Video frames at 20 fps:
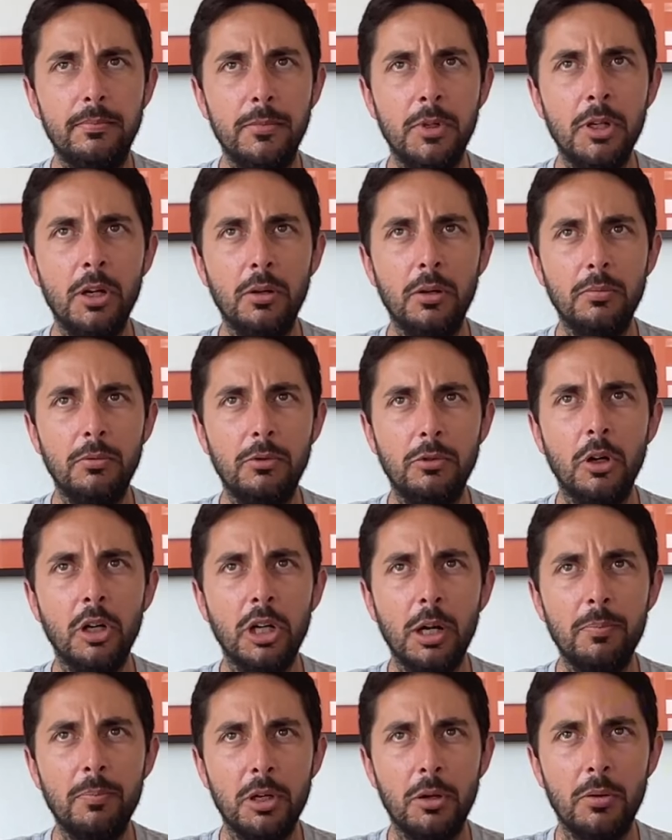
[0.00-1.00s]
you know
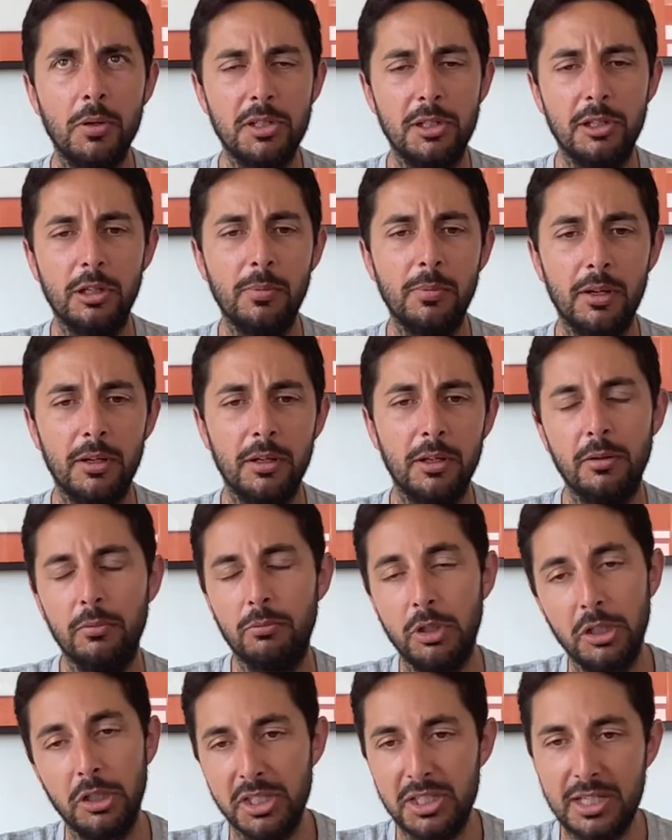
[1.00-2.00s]
growing up, you always hear about you know
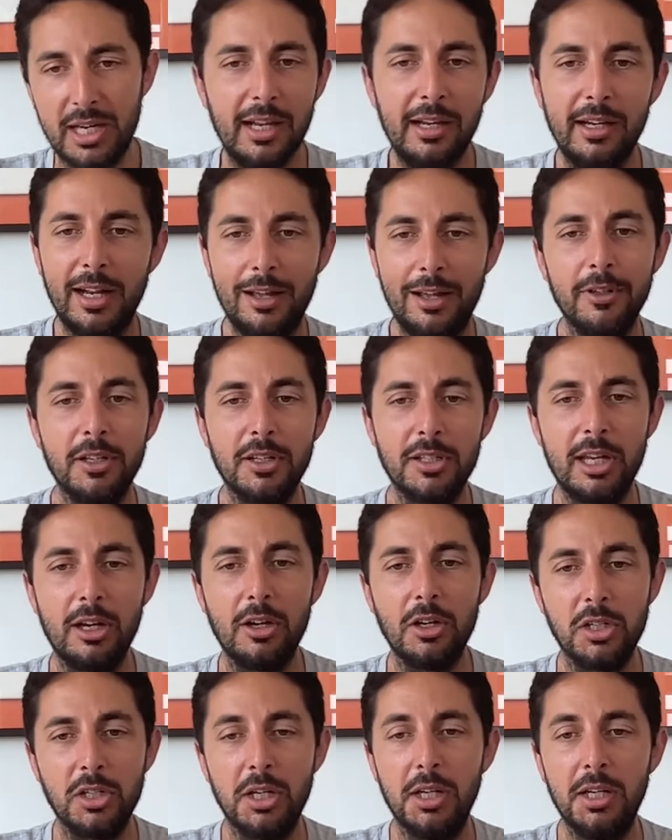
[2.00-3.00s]
real estate having
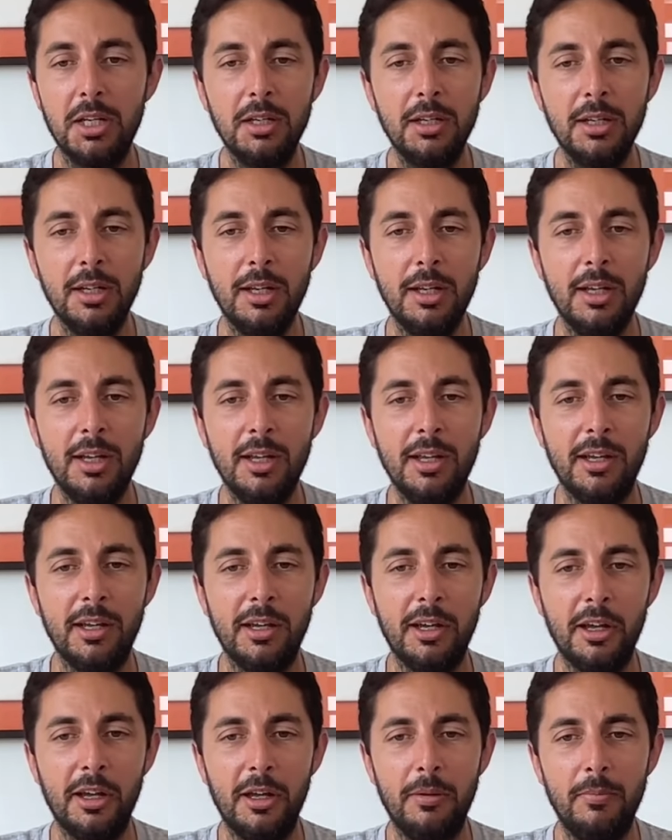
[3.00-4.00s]
scarcity and
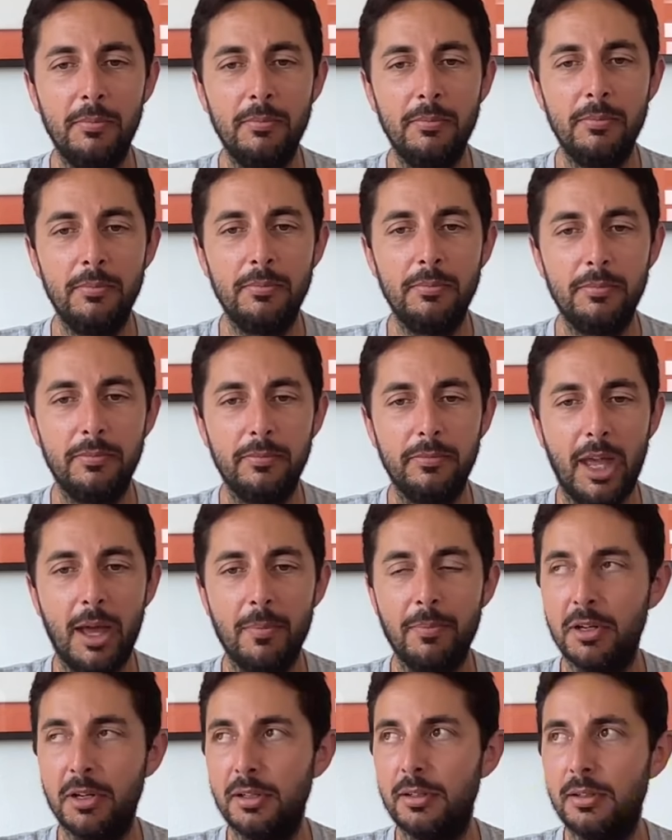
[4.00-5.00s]
um,
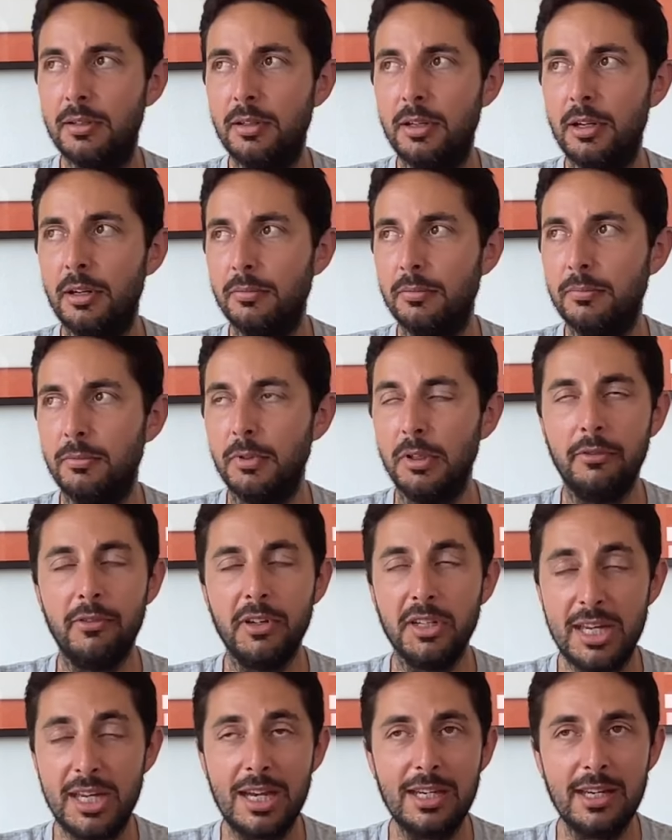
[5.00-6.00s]
happening. You know, we live
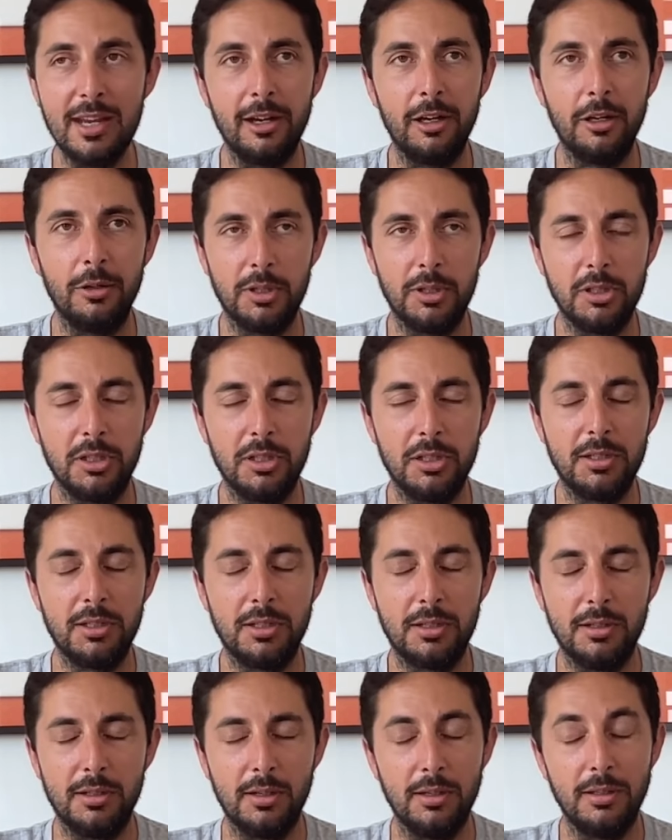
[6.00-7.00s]
in San Diego, which
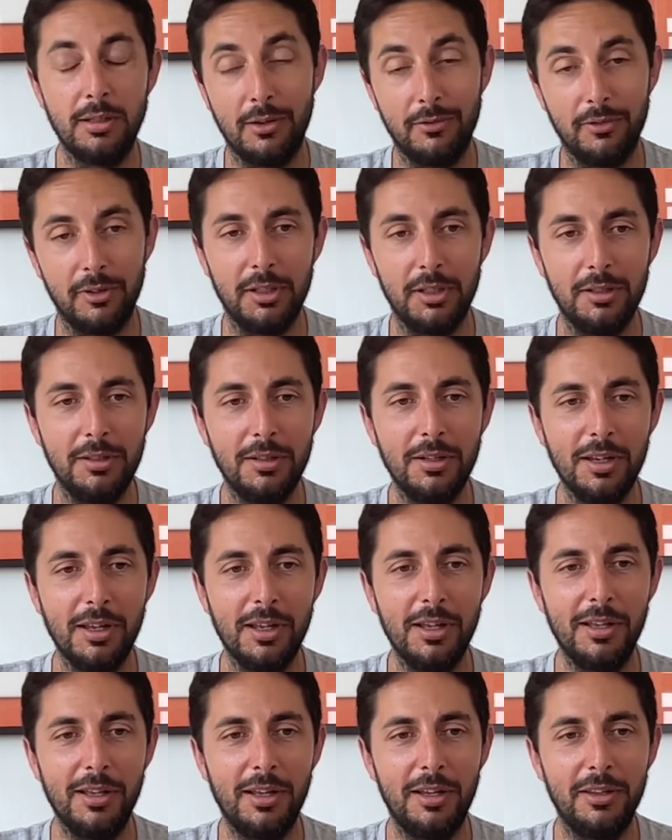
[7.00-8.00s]
is definitely
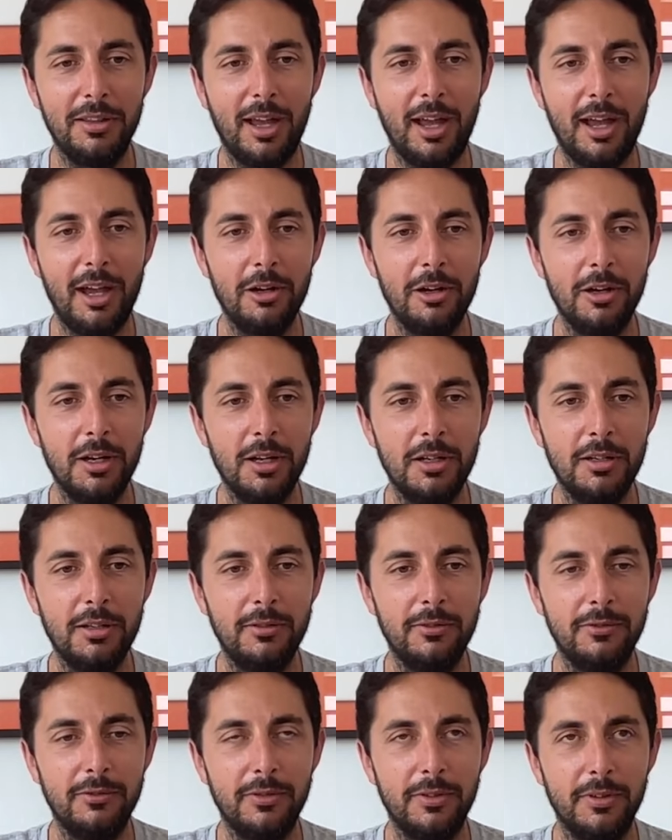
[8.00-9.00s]
uh, on the higher end
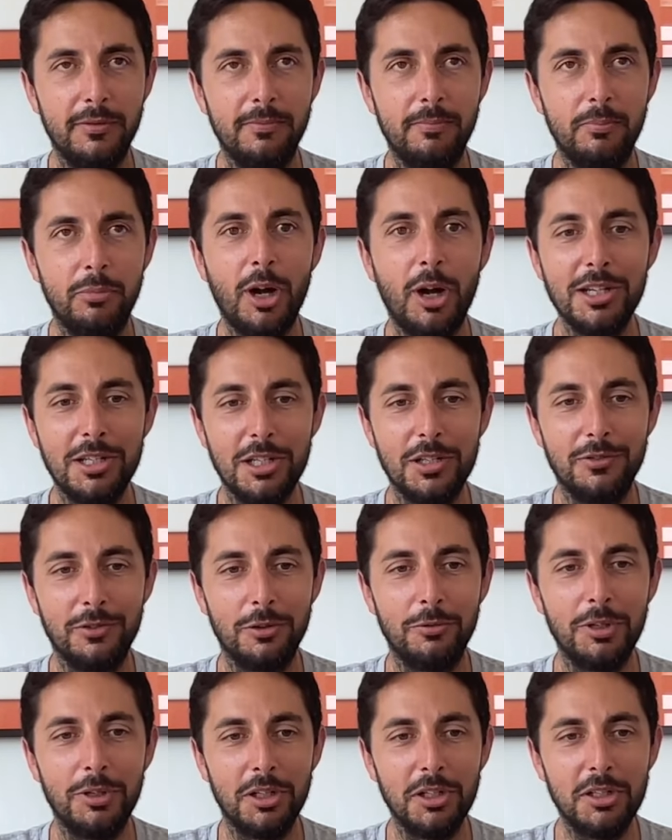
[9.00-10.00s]
of prices
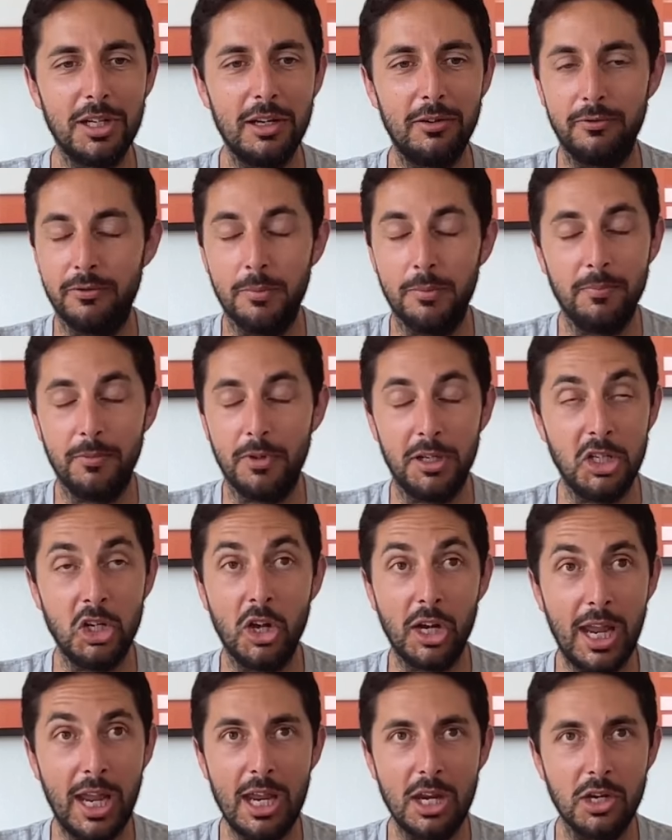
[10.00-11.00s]
for real estate from a
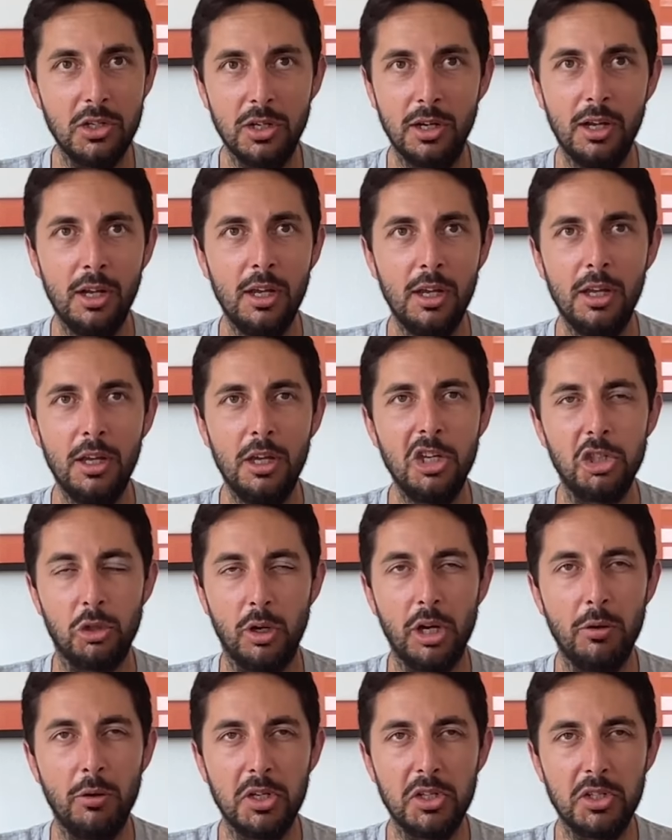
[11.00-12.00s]
young age. So
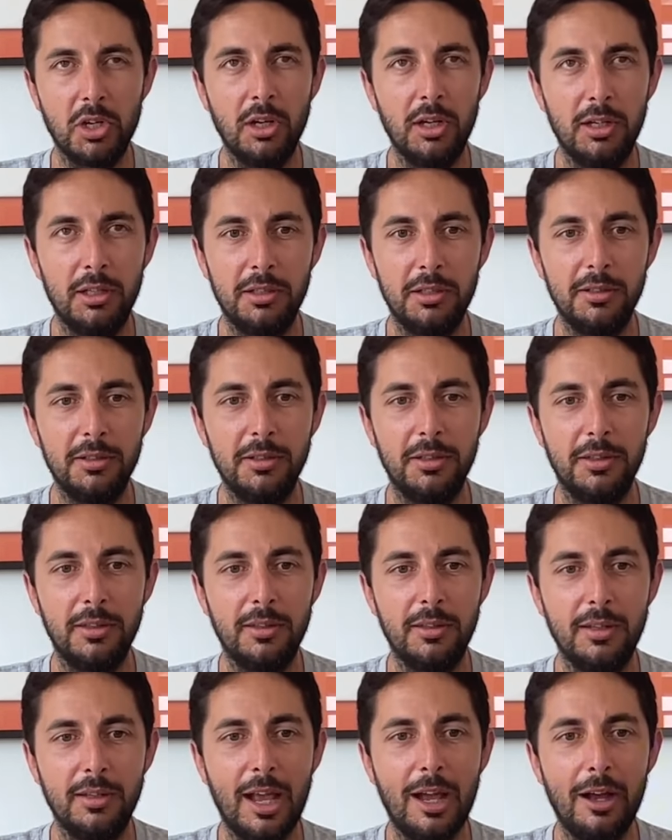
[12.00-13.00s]
I always saw
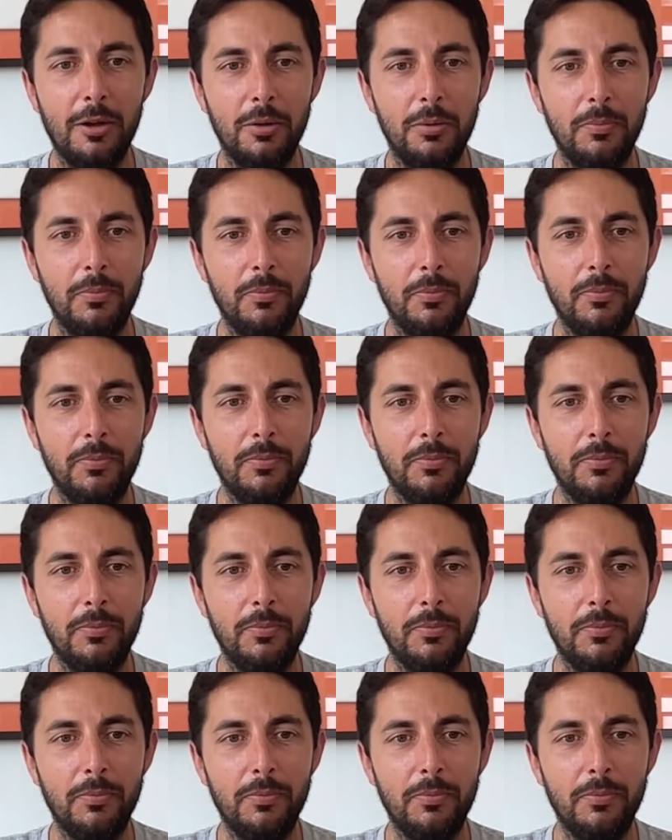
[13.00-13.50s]
how